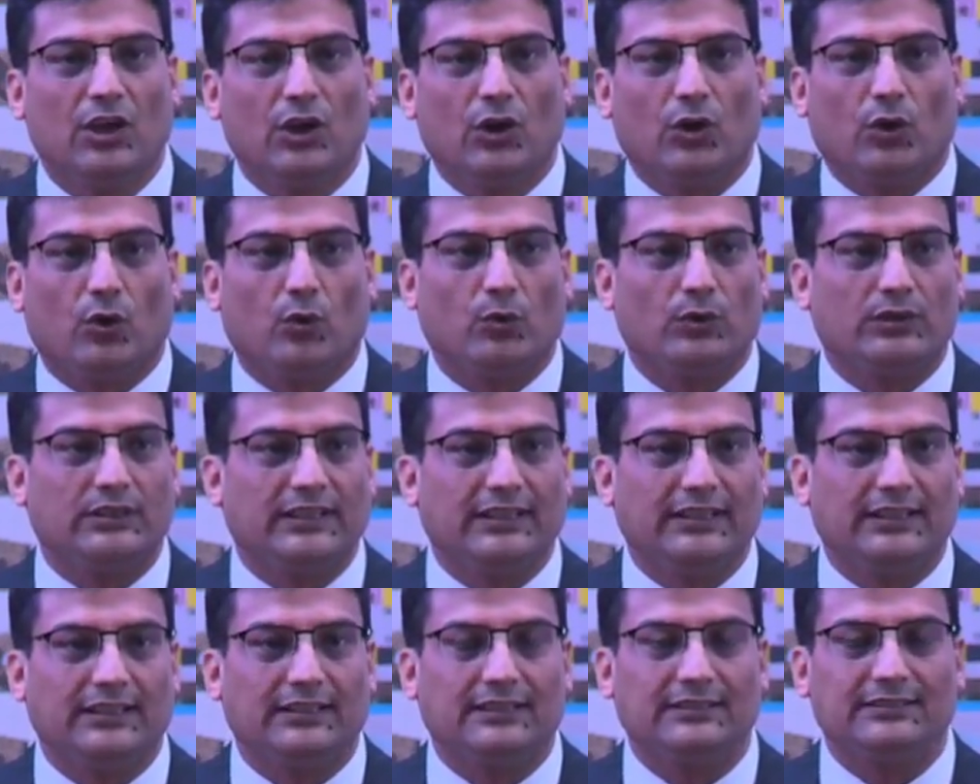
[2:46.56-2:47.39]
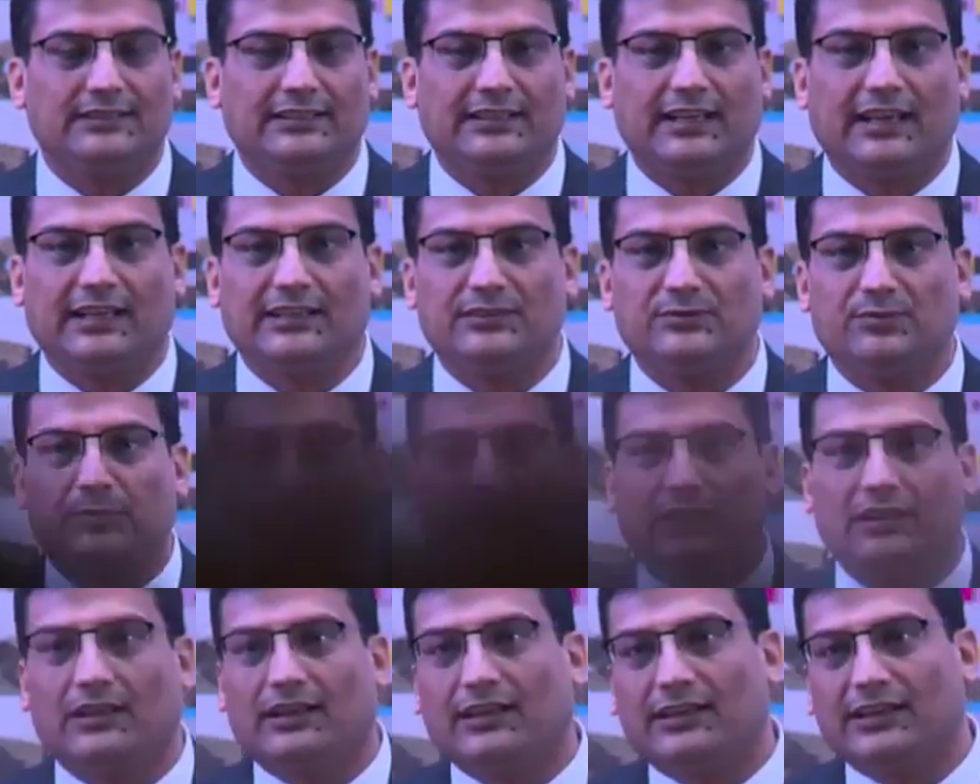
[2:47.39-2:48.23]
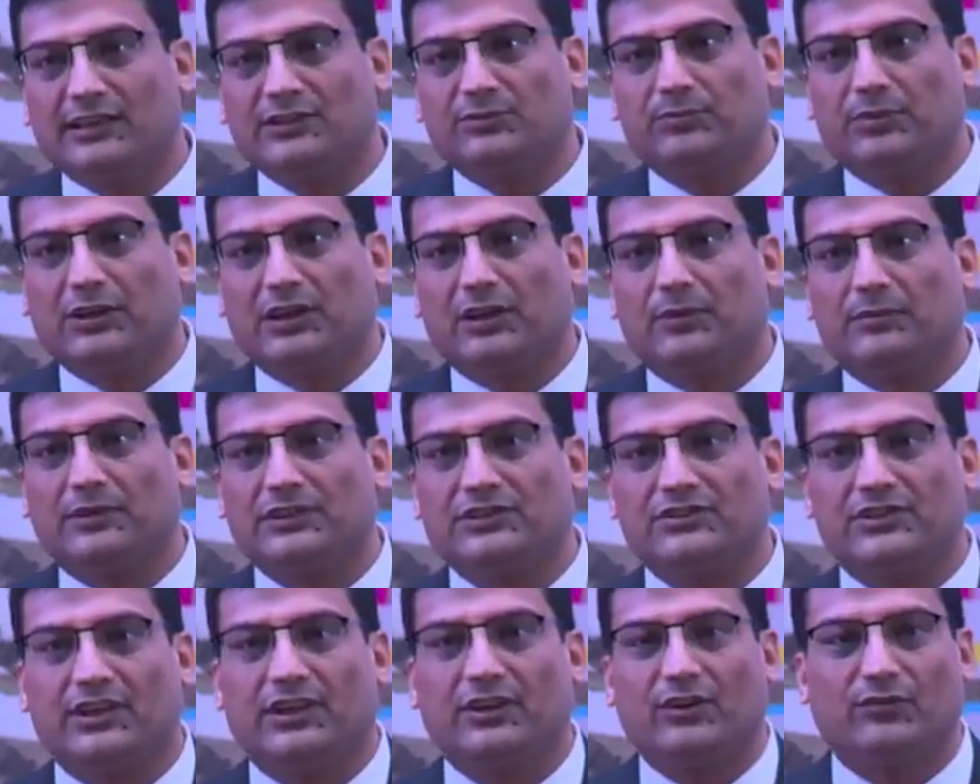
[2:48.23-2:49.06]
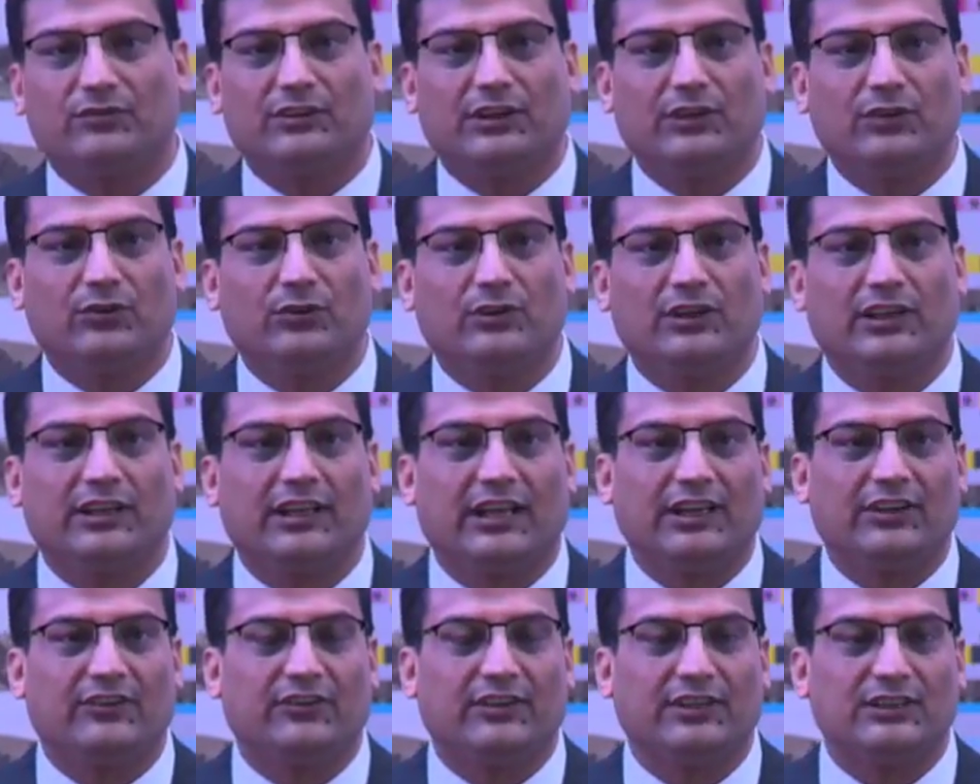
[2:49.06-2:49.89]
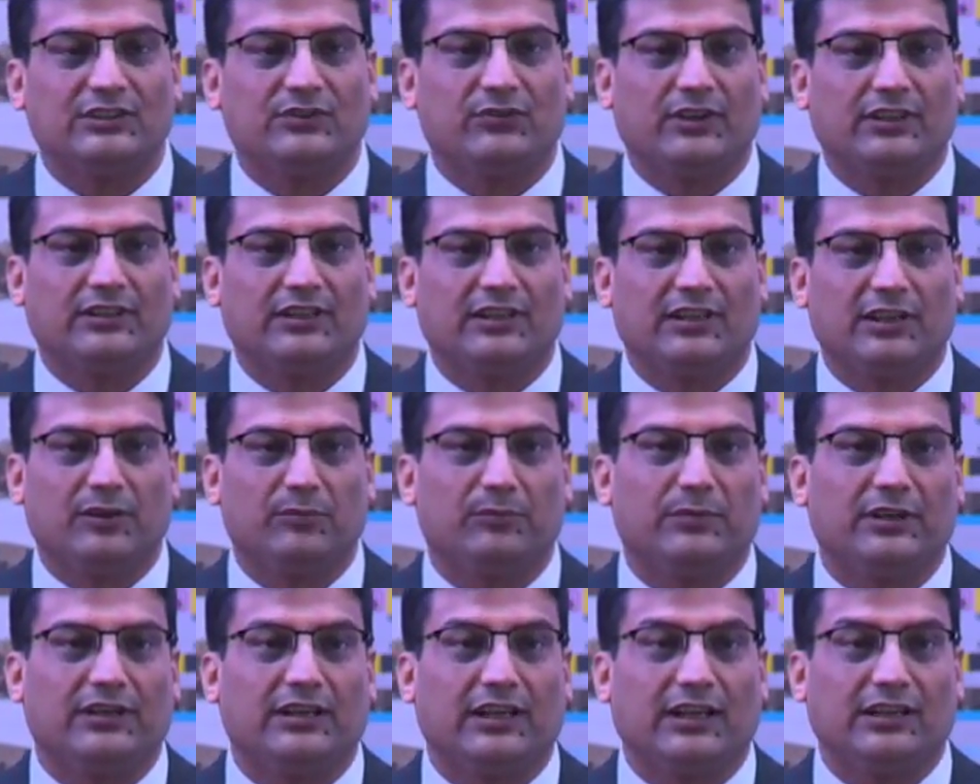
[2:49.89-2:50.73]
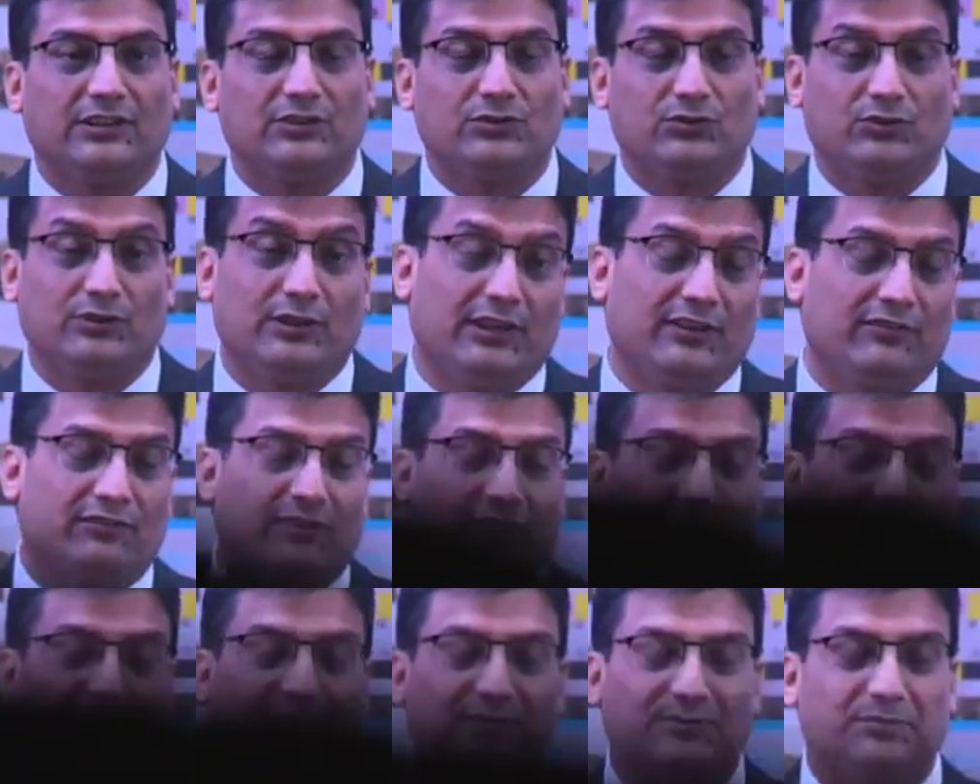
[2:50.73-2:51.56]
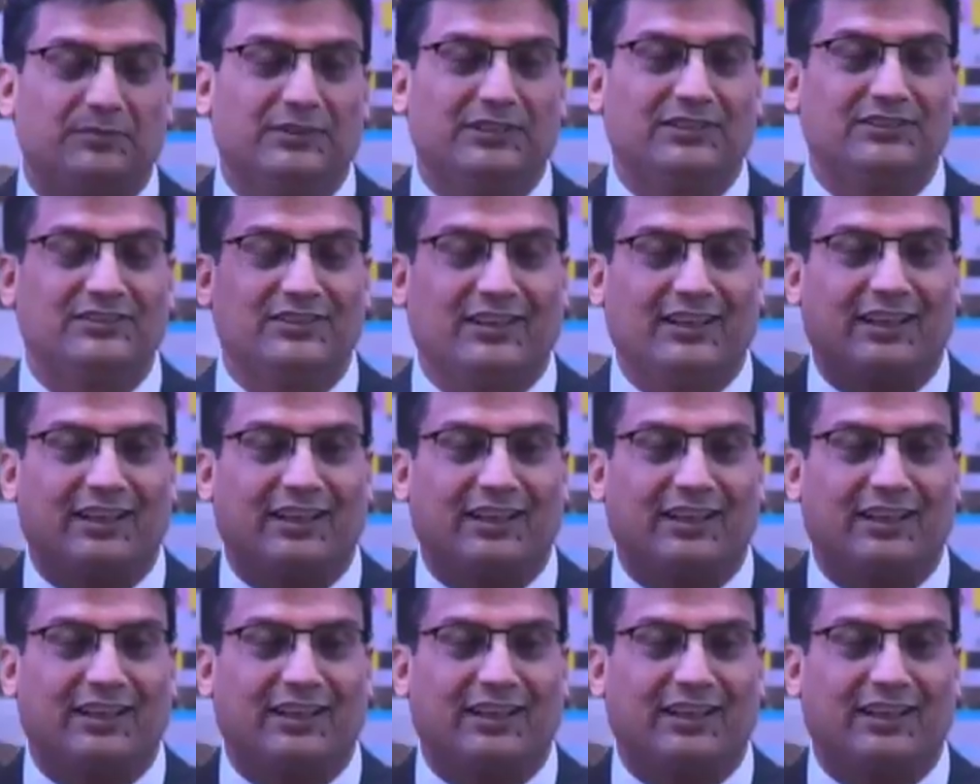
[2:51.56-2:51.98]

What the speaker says: Over the years, it has become a State of the Union address where the the finance minister